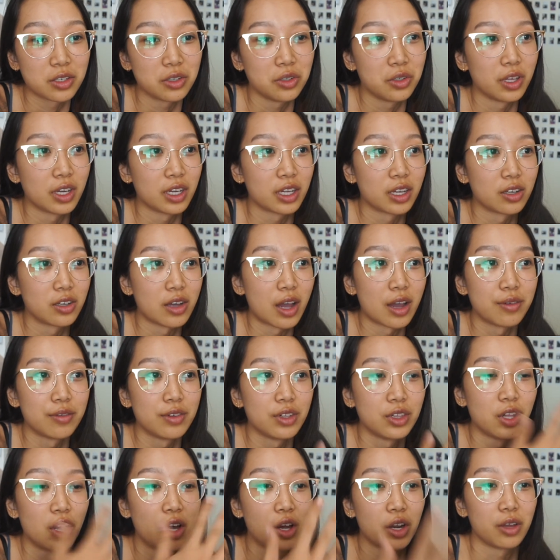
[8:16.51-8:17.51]
Like I have a
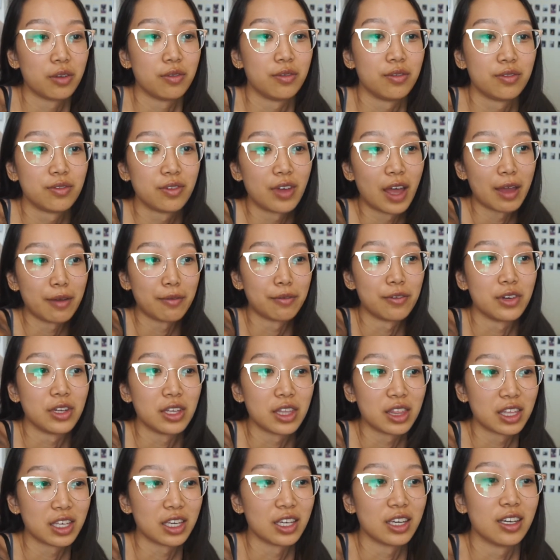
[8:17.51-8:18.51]
lot of
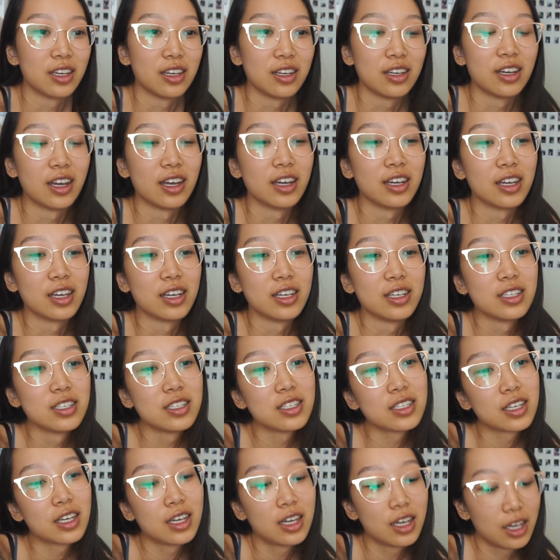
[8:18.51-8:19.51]
everything, I guess.